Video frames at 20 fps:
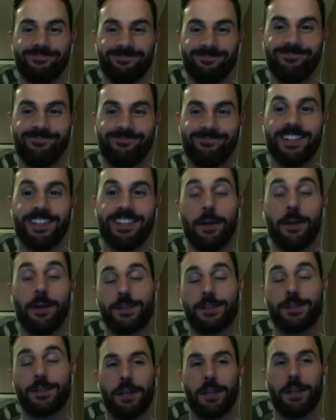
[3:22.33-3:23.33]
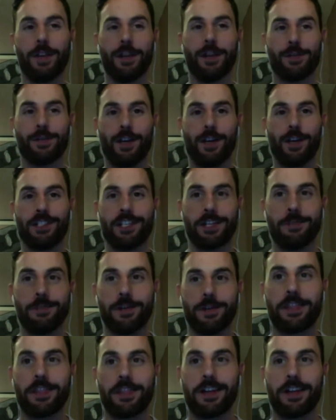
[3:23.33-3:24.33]
well, it's funny when I was watching
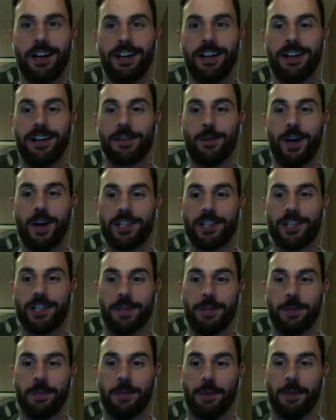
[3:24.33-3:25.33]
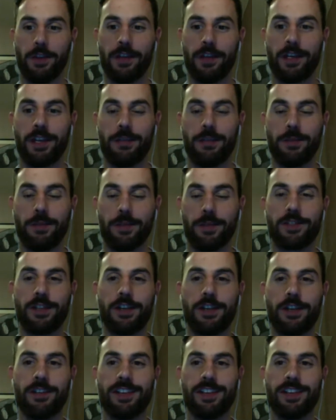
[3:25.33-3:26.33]
it my brother had come
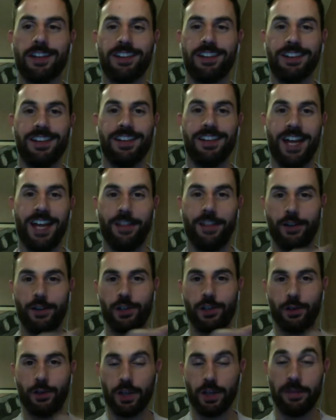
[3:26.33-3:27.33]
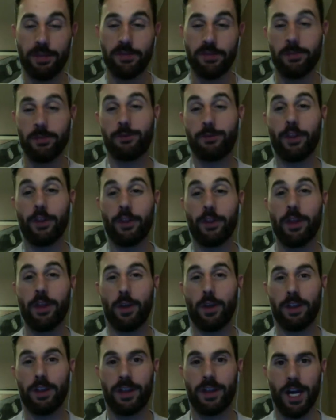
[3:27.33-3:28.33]
downstairs, and they're showing them even before they went
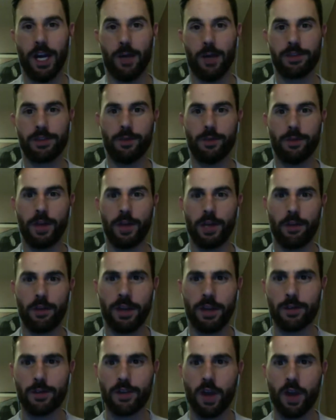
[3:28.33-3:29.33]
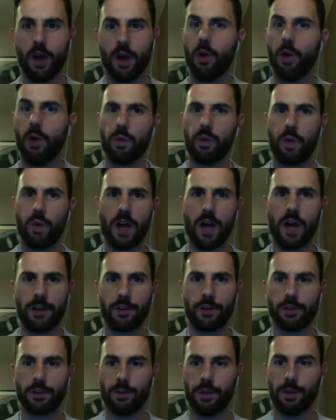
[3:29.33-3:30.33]
in the house, and right away he goes, "Wow, that
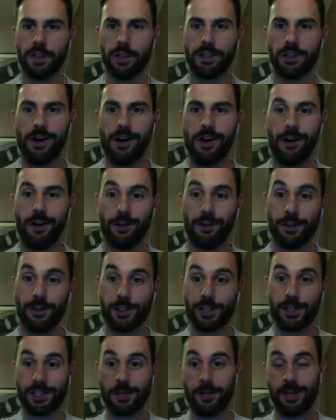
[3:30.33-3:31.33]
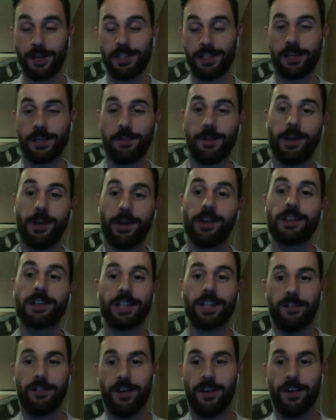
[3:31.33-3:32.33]
girl's really tall," just in comparison
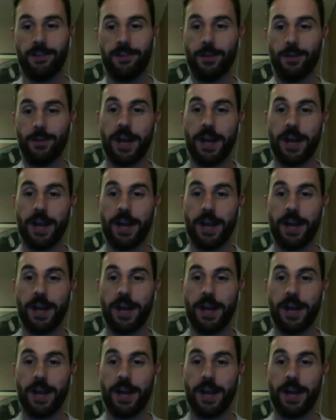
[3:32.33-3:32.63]
of everyone